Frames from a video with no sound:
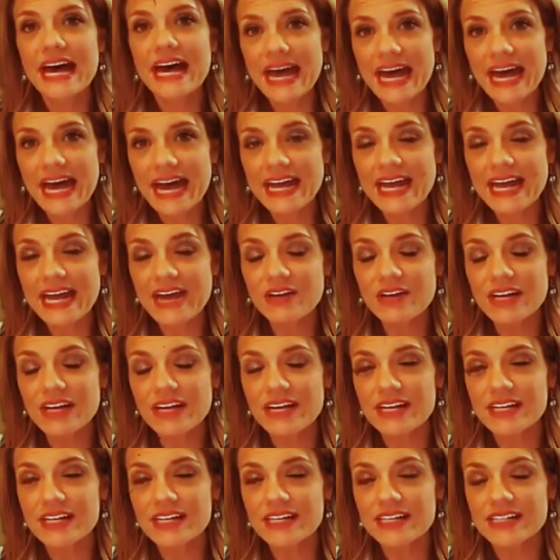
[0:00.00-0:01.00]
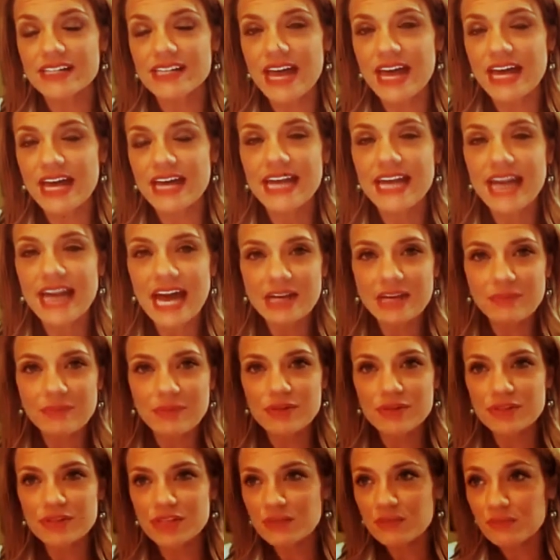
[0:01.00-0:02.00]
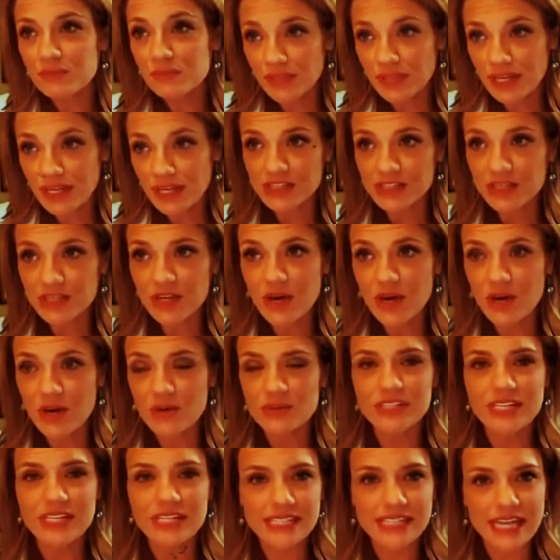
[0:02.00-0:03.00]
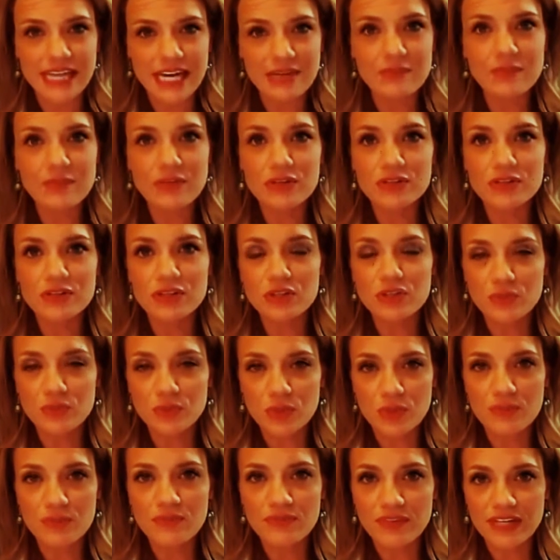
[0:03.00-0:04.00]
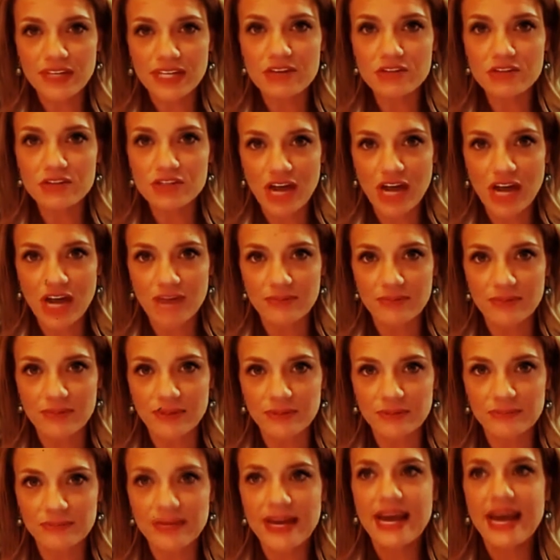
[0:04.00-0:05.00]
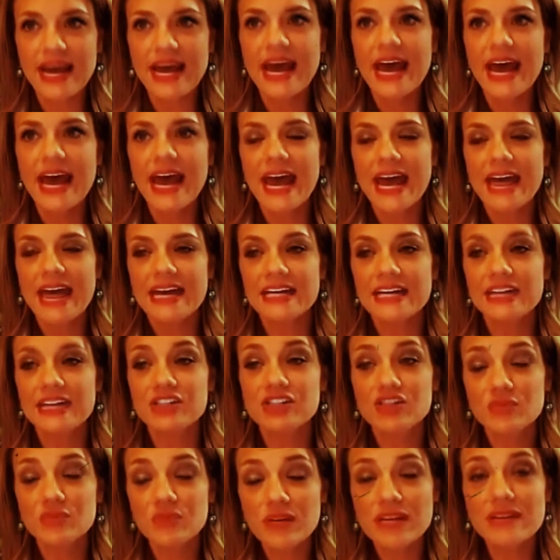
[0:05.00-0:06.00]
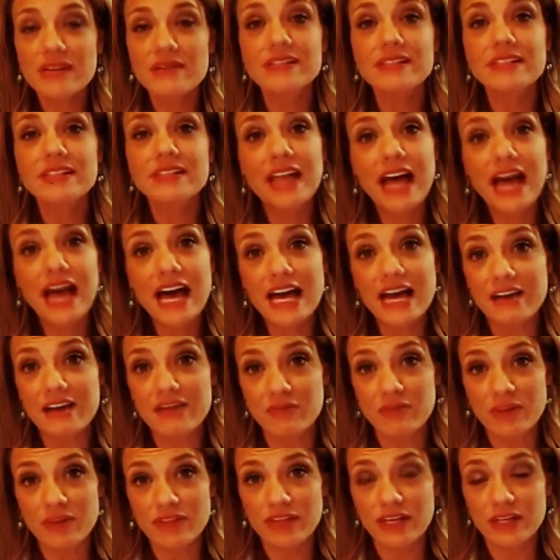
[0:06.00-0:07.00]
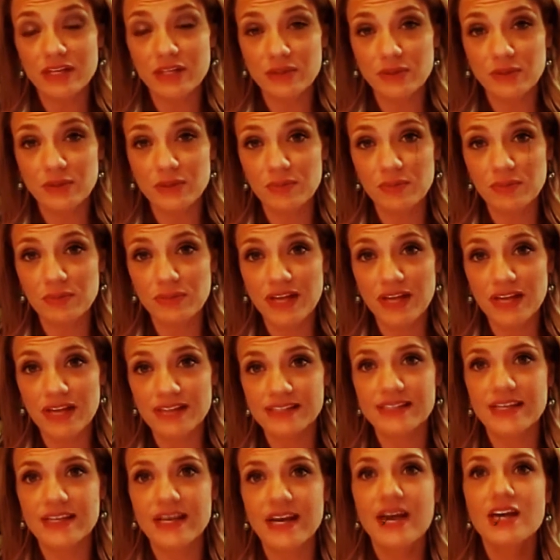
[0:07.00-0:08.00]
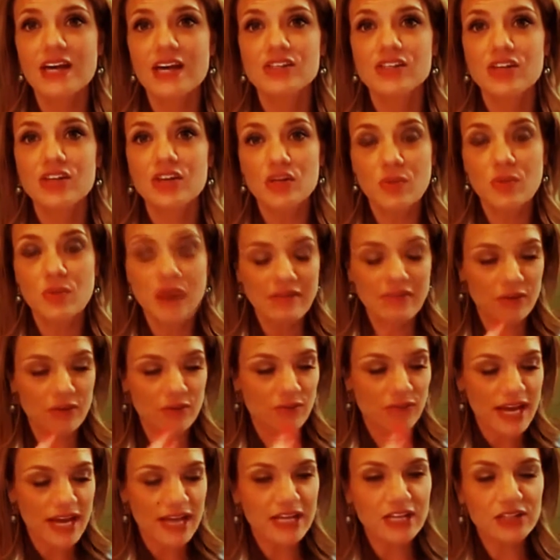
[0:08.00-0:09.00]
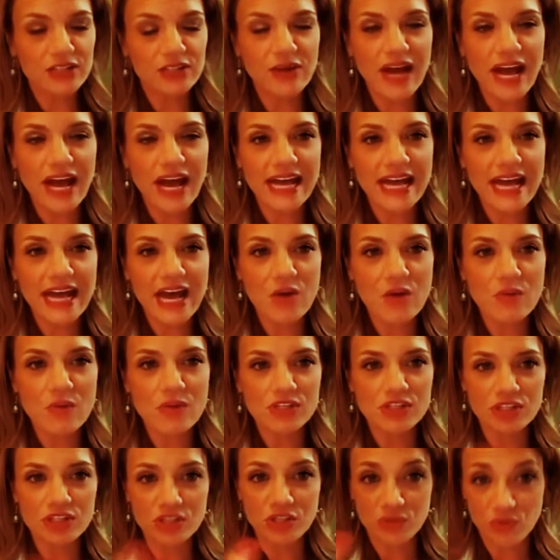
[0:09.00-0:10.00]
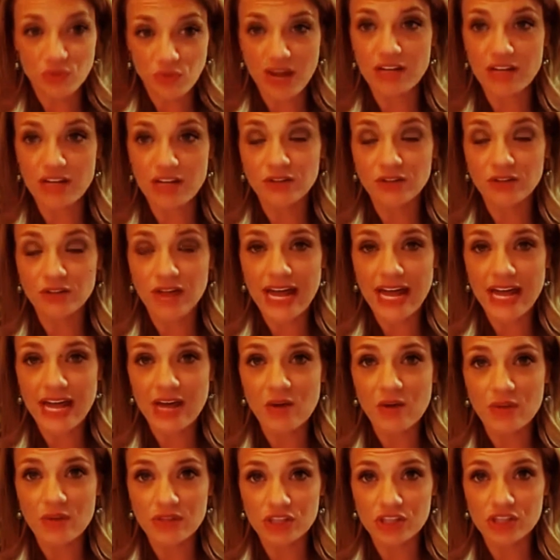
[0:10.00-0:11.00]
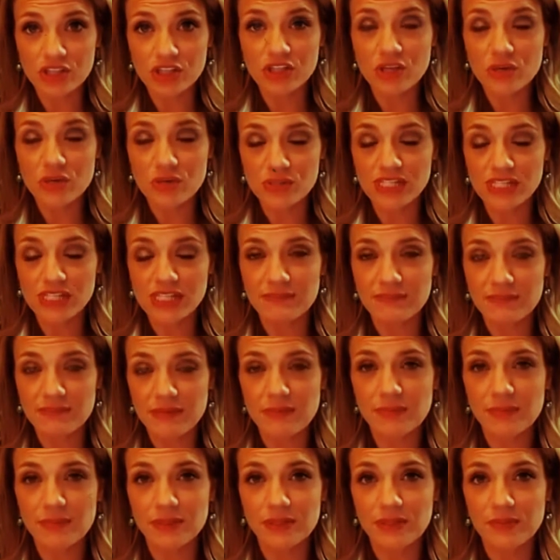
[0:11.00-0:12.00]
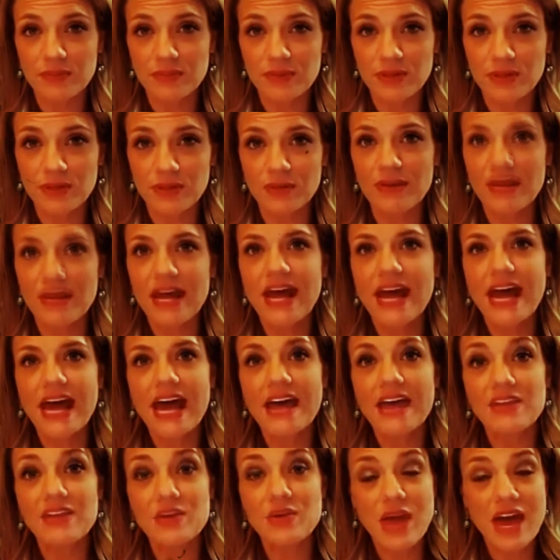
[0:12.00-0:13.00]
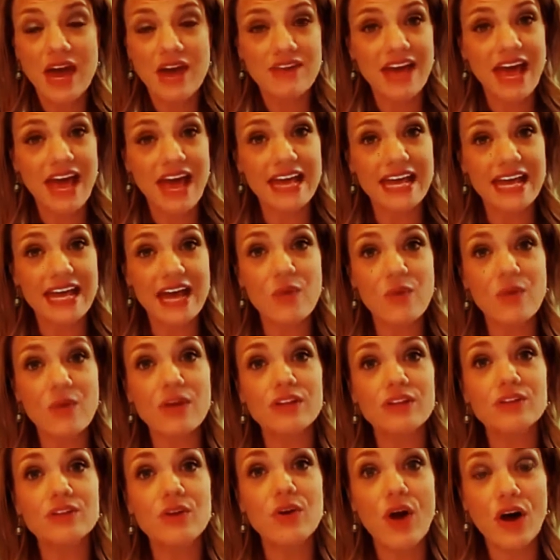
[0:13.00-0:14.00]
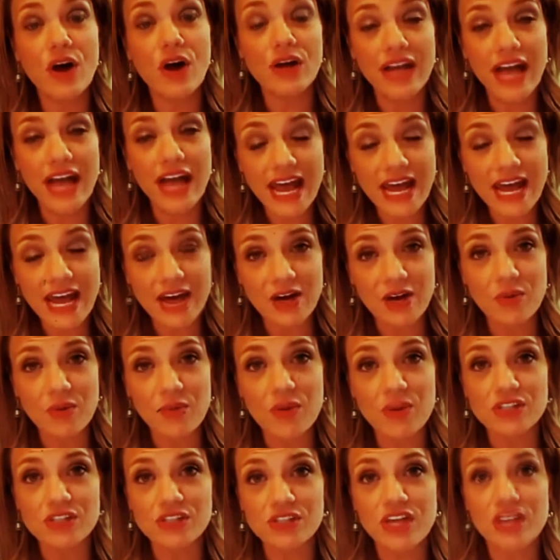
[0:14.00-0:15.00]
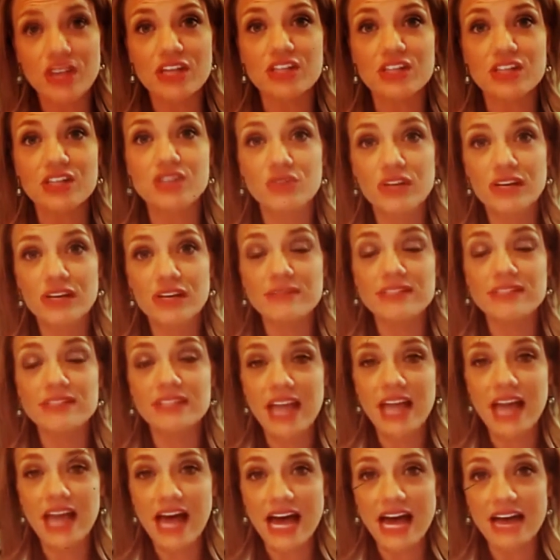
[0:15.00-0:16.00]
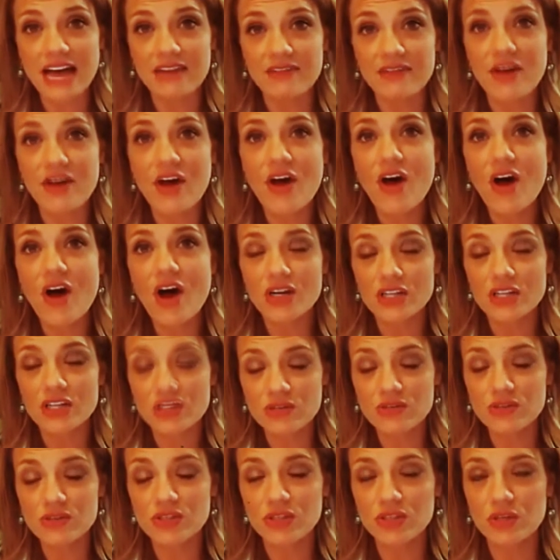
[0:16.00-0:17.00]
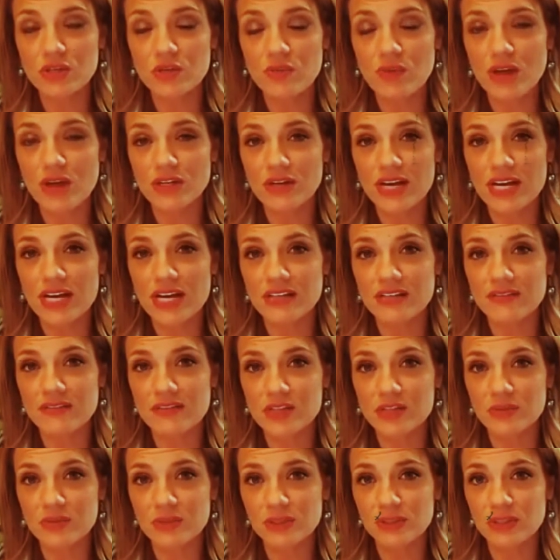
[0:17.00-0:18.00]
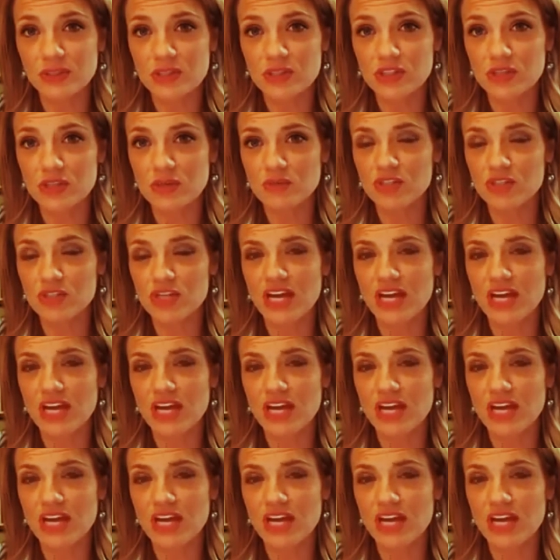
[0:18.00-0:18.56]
A Hangout is a nine-person plus the host, a 10-person group video chat room, and and it streams live within Google+. So you have a regular hangout, which is a regular hangout with just those 10 people in the room, and then you have a hangout with on air, which then streams live on YouTube on your individual YouTube